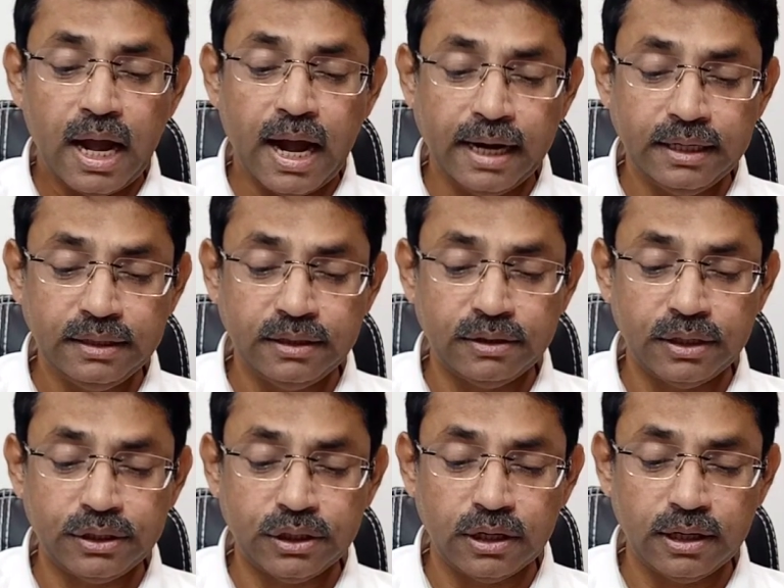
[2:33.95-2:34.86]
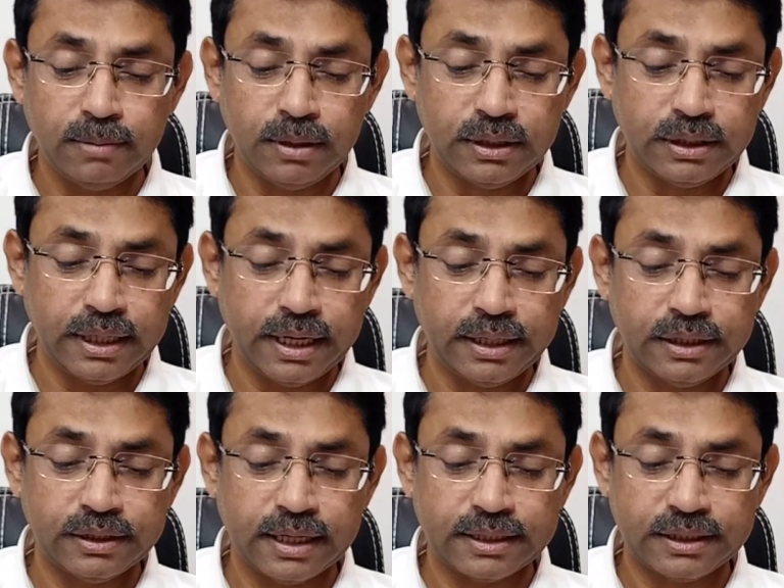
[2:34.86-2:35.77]
and the returnable
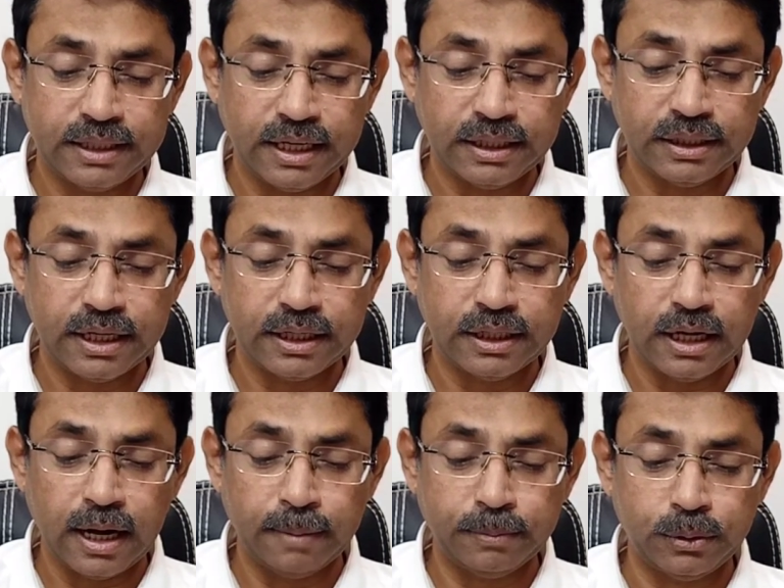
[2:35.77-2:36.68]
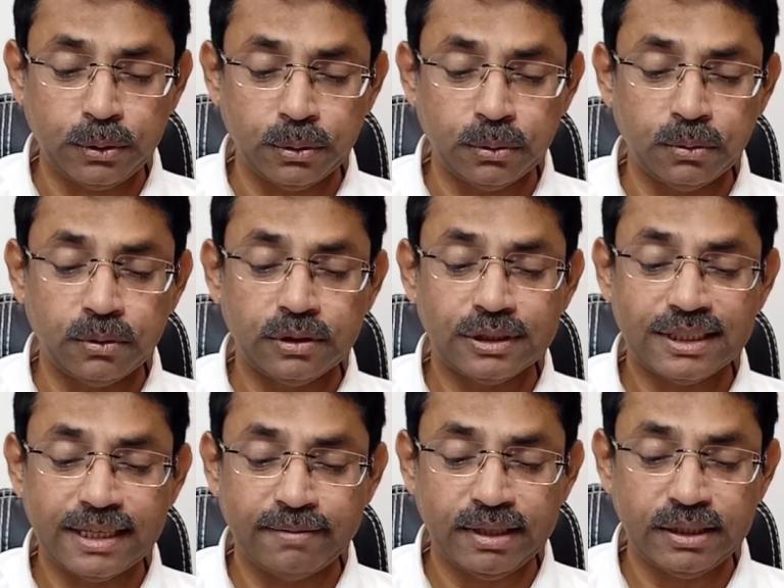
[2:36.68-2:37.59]
date is extended up to
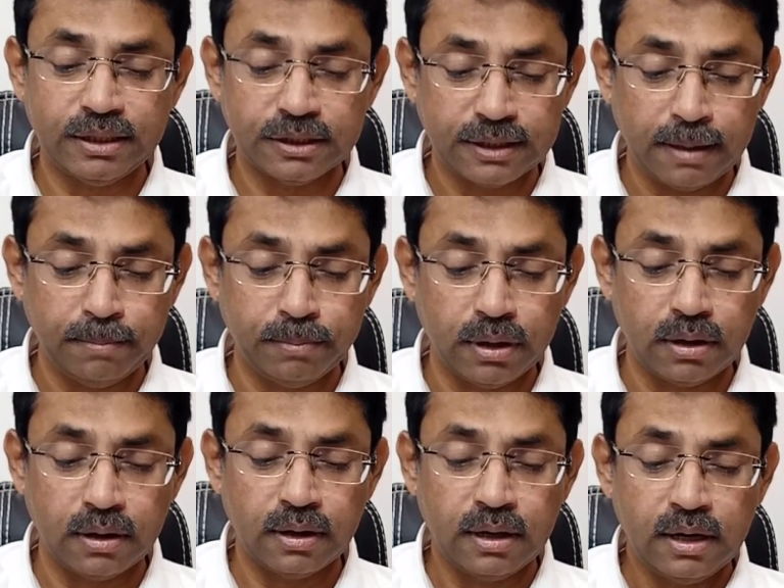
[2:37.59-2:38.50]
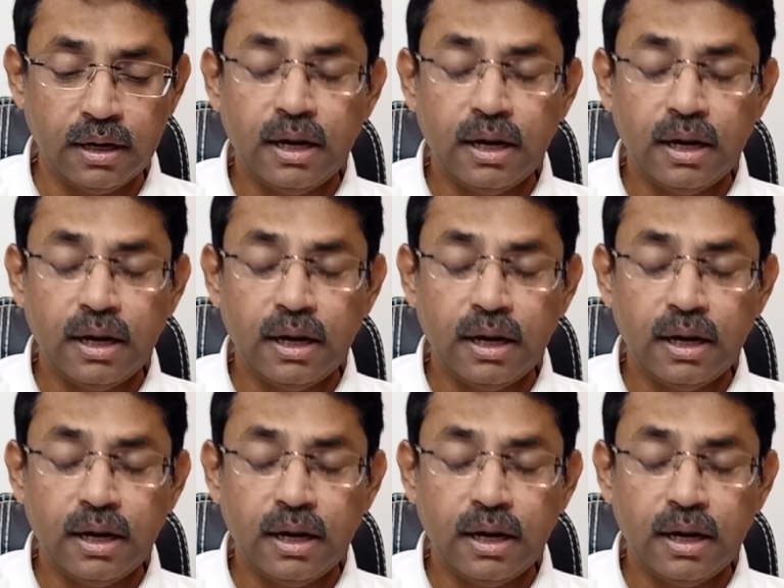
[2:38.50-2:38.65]
7 December